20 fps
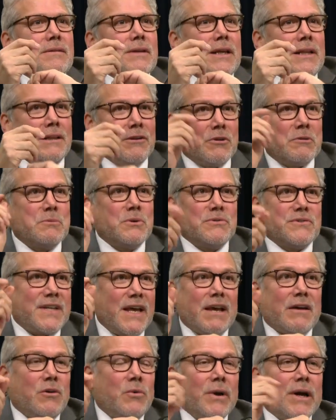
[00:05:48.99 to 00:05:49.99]
It literally moves
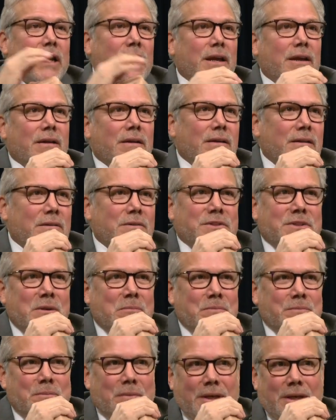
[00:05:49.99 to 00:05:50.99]
that quick. There's
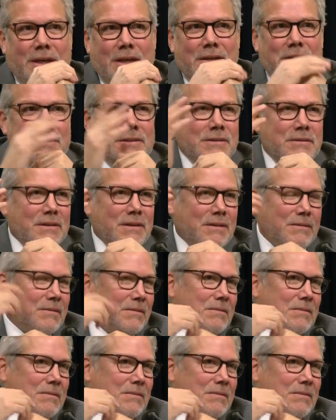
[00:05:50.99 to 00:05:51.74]
some kids in